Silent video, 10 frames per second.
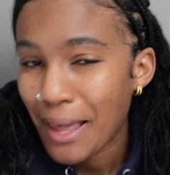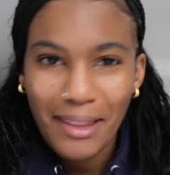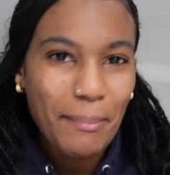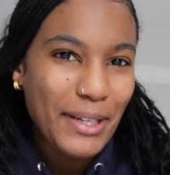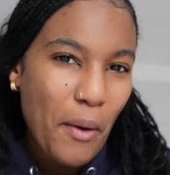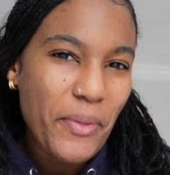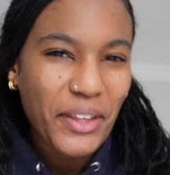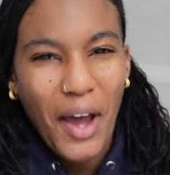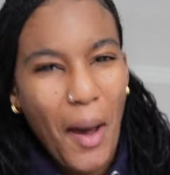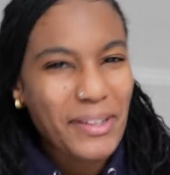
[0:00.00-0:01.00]
Let me know in the
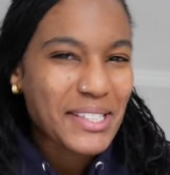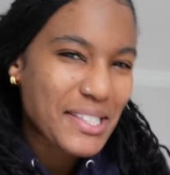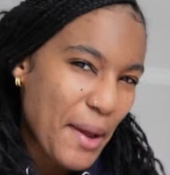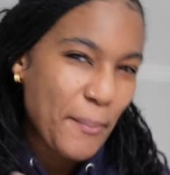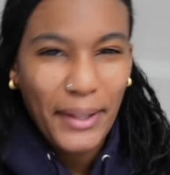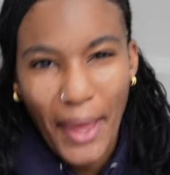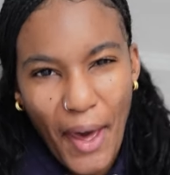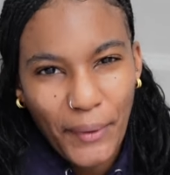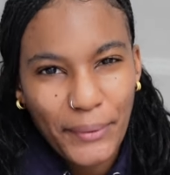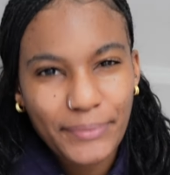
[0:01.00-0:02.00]
comments down
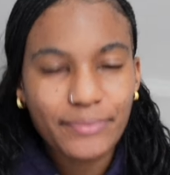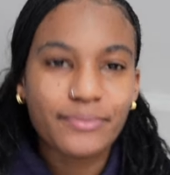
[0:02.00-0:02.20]
below.